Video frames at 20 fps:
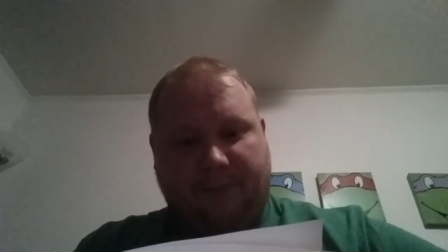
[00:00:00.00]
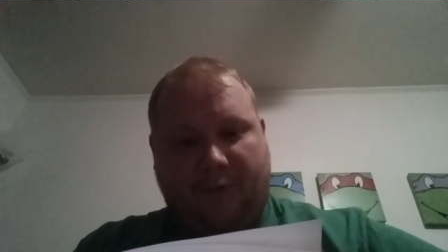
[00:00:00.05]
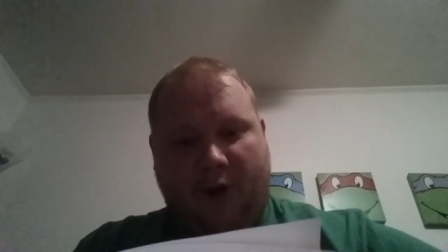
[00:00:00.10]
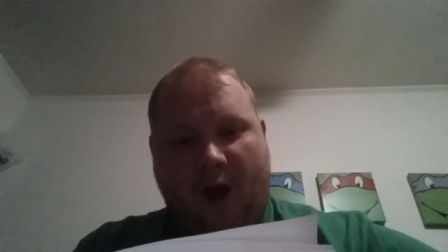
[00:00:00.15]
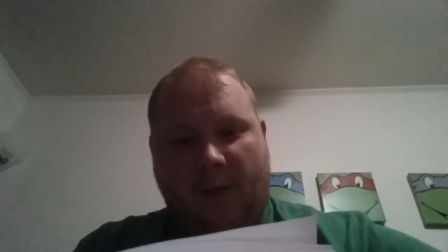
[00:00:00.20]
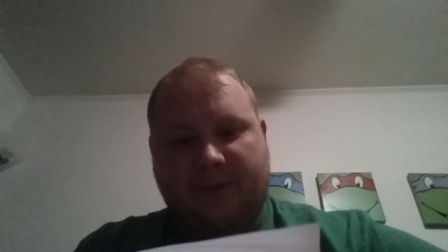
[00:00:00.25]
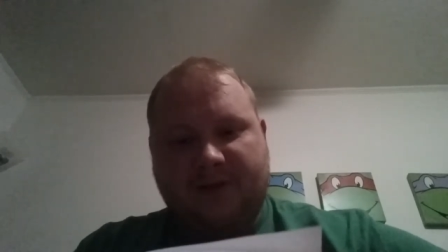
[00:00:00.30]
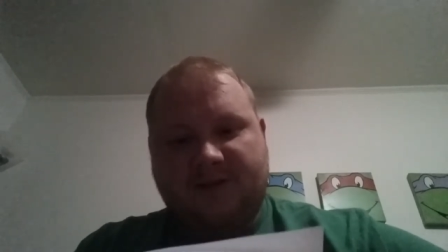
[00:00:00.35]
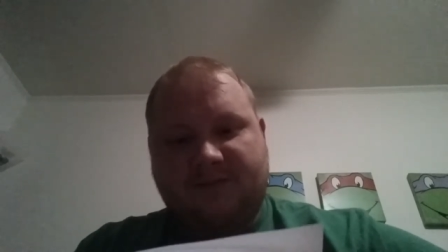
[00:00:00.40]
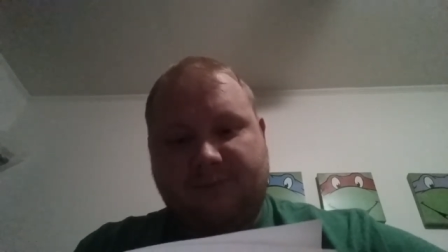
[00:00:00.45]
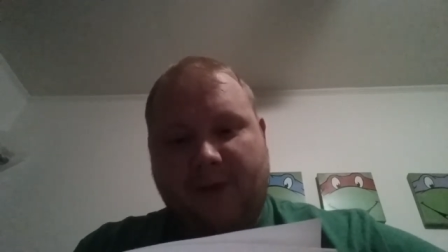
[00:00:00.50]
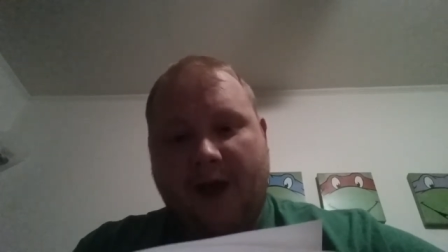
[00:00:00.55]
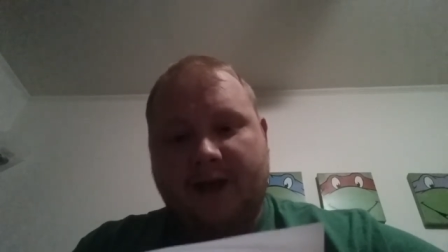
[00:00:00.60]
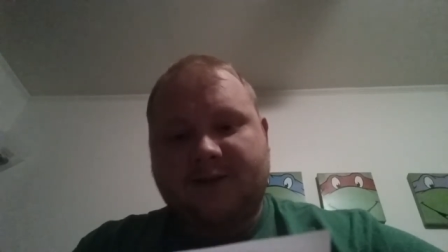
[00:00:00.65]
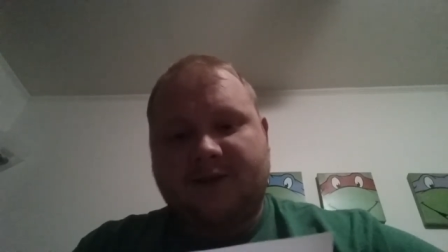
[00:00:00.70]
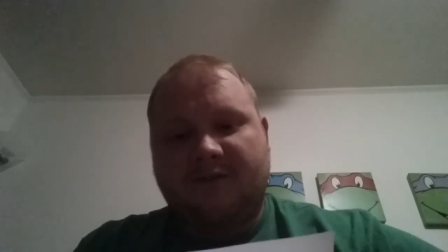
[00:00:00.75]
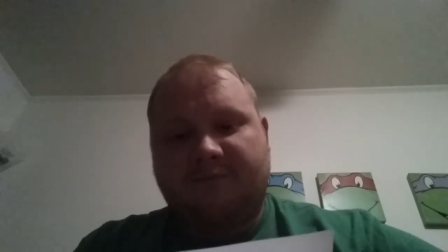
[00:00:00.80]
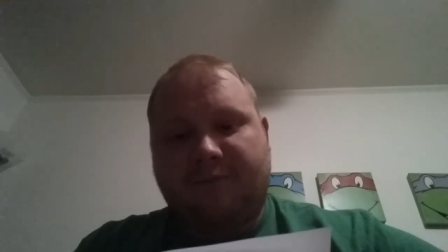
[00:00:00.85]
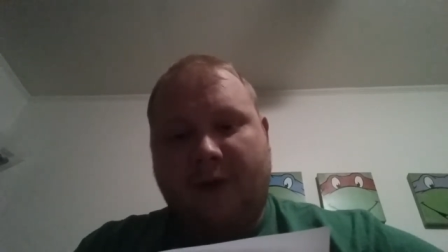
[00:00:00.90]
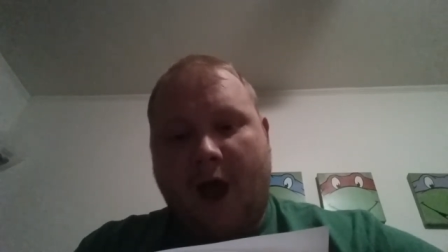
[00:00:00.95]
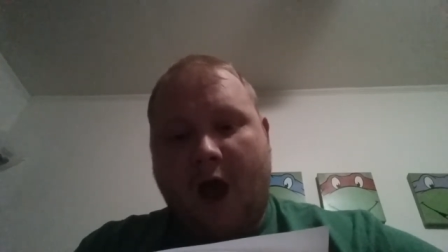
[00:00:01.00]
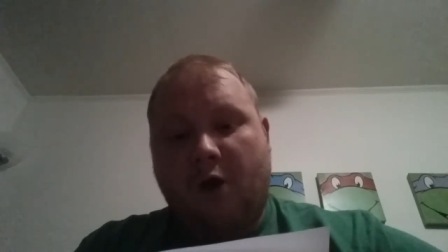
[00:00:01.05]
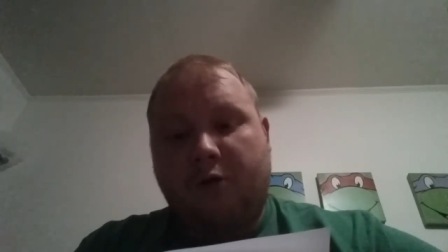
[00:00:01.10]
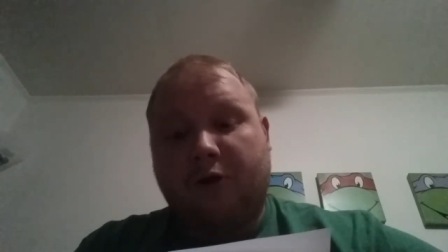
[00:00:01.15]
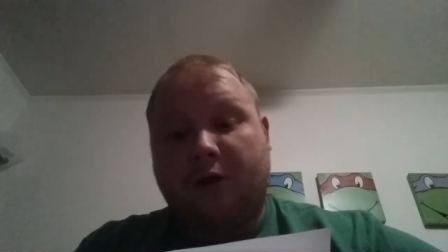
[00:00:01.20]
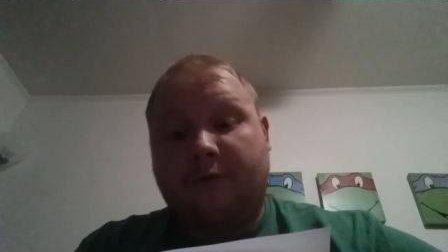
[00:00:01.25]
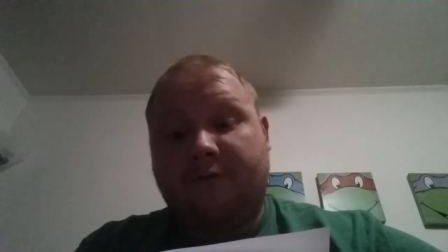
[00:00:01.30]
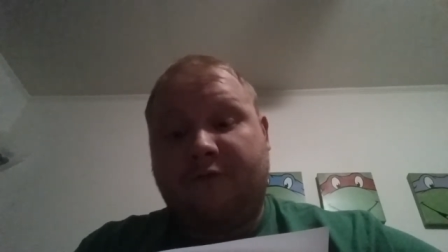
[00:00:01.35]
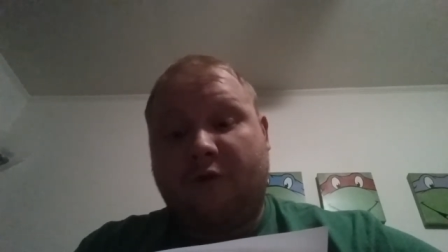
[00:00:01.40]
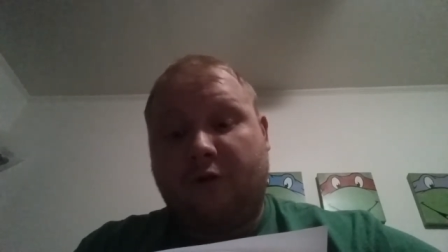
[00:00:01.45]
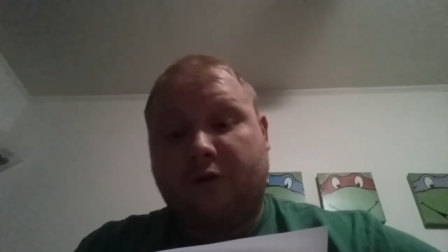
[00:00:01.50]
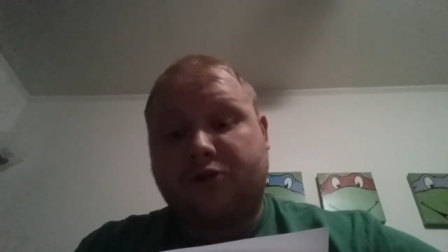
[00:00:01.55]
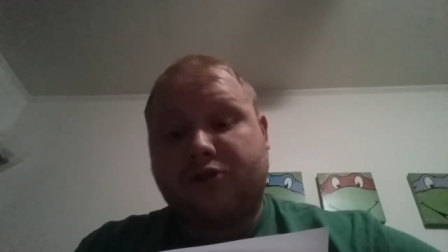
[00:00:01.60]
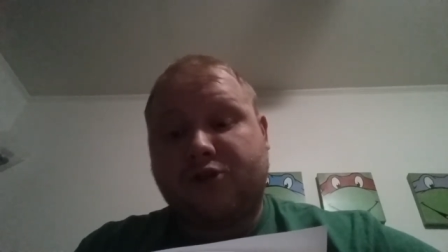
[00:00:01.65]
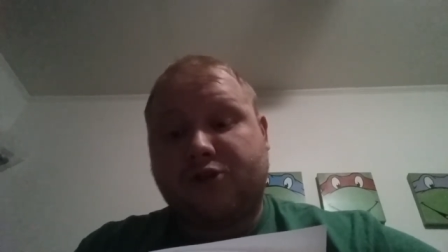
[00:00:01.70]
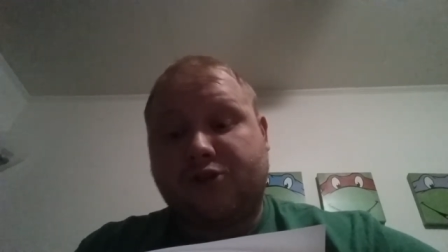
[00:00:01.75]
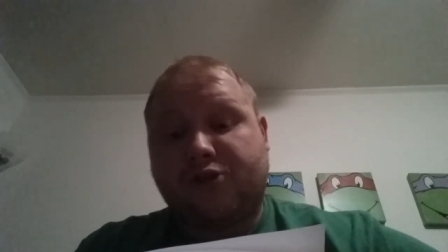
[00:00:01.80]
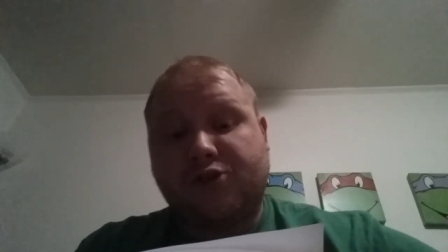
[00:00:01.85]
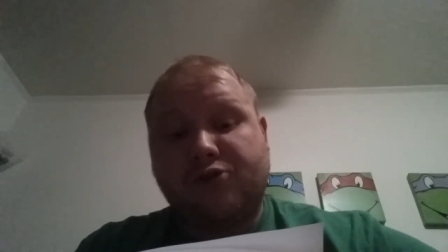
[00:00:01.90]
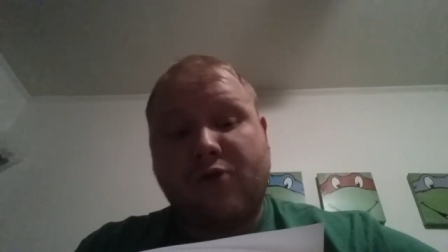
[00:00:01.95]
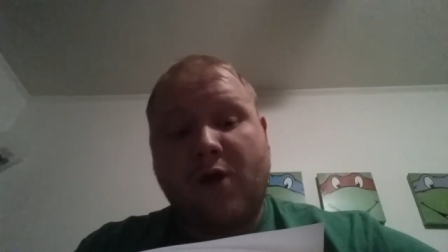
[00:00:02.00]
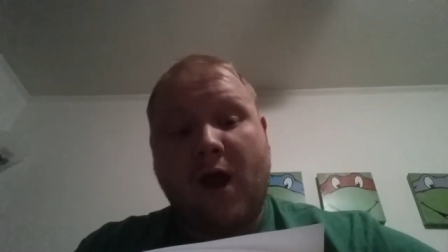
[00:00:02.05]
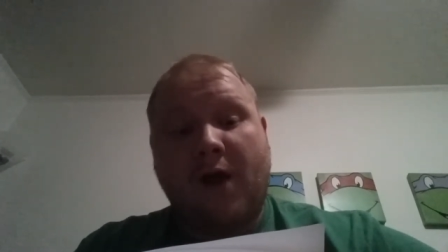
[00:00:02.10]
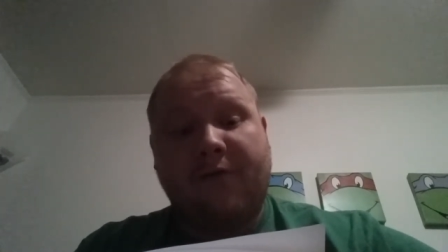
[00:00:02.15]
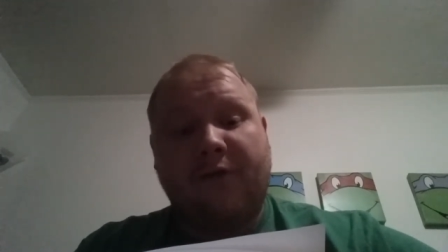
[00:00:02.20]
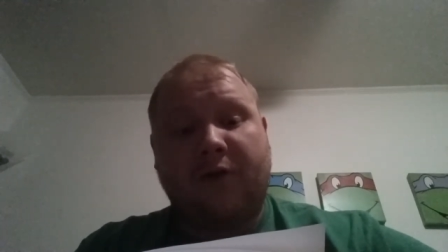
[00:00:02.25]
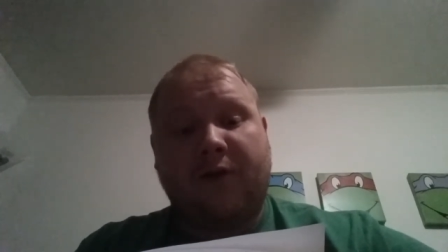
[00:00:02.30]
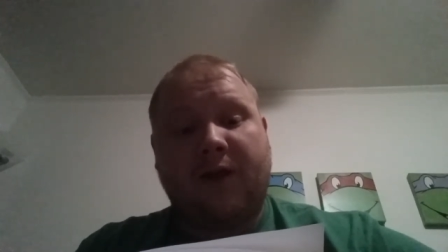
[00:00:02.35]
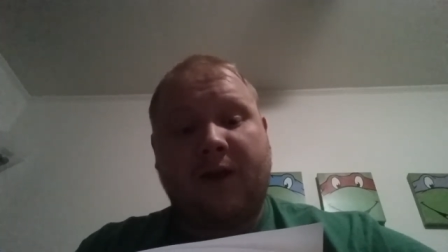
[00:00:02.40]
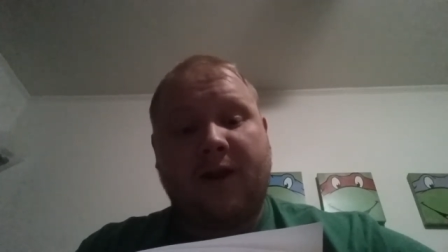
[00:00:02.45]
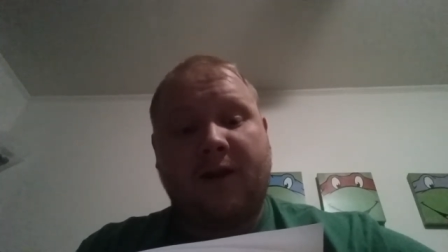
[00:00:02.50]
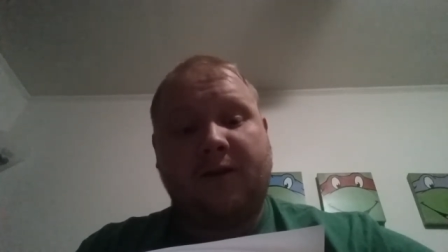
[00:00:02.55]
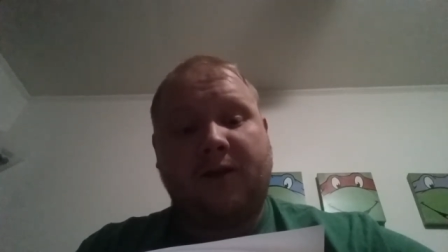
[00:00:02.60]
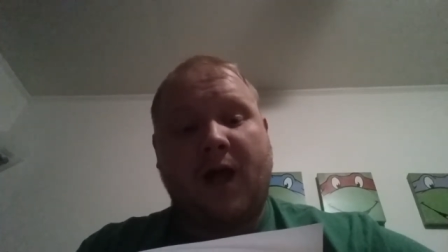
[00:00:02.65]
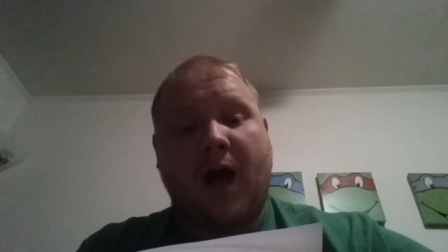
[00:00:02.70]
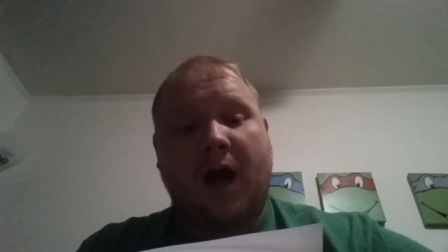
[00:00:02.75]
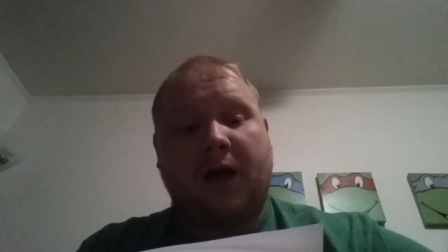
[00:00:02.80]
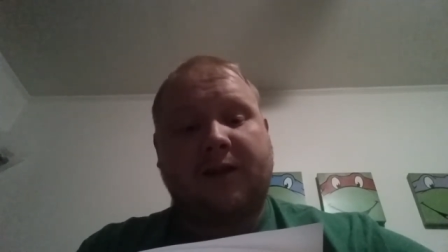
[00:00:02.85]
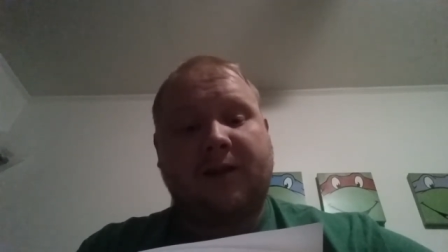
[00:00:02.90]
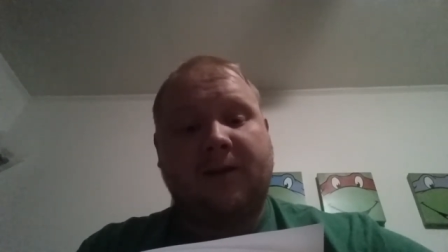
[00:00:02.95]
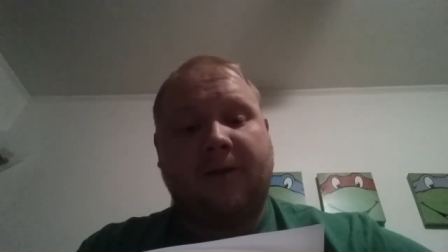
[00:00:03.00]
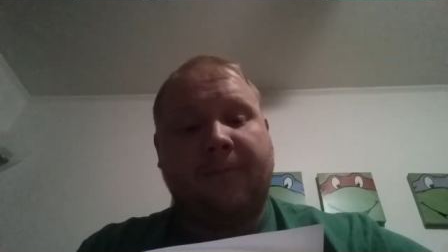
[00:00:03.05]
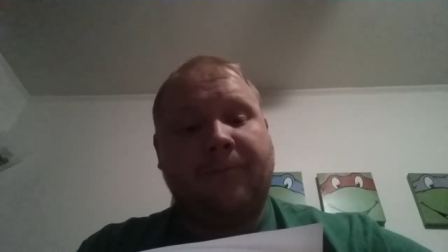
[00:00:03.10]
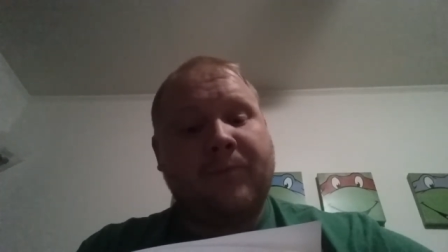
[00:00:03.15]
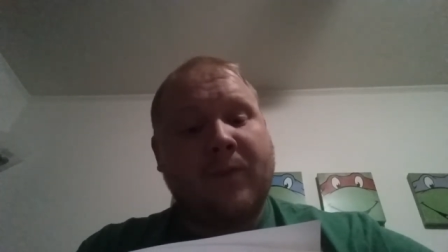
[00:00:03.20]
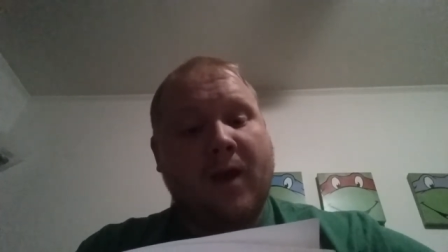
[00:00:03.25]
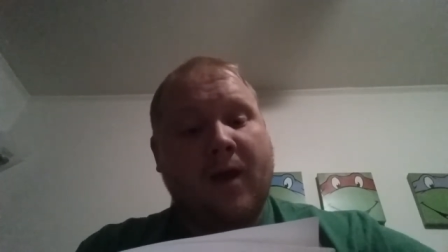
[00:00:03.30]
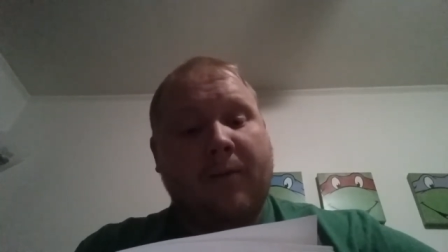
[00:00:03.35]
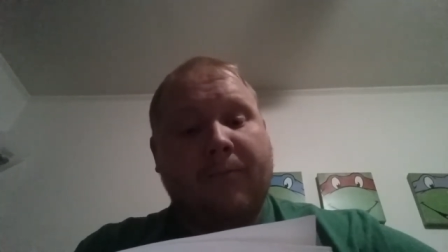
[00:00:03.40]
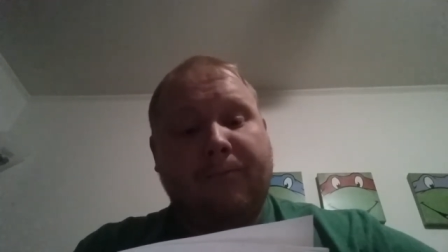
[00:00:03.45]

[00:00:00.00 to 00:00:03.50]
promise massive power and fortune to whoever can unlock them.